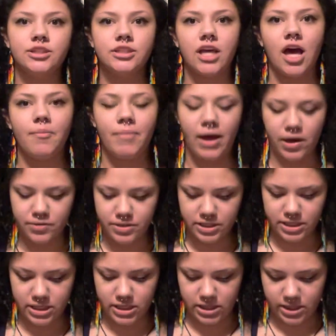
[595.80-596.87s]
about
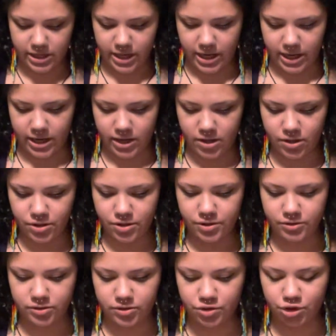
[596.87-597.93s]
the
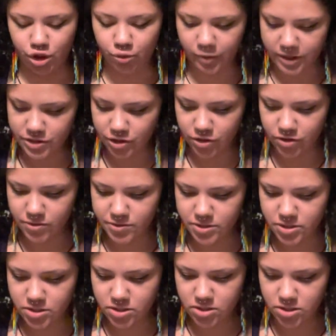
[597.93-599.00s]
shirtwaist girls.